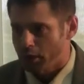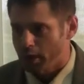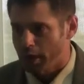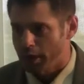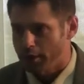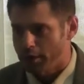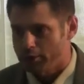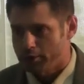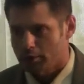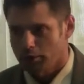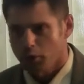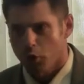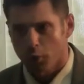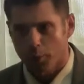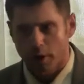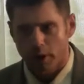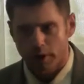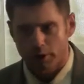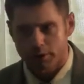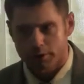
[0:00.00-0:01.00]
and it's no
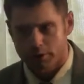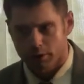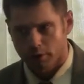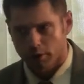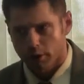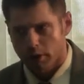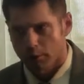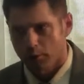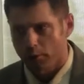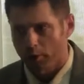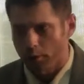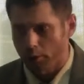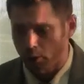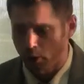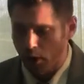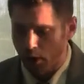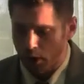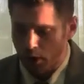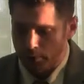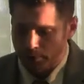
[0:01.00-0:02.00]
partisan label at
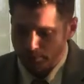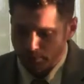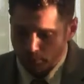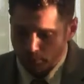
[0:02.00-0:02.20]
all.